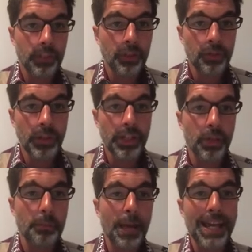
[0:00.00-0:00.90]
So I'm going to go to
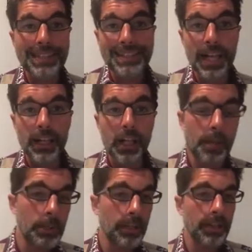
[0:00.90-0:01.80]
buy and sell up
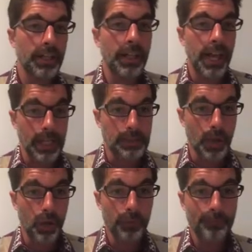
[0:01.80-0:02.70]
here in
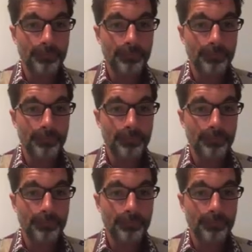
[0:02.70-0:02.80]
XMO.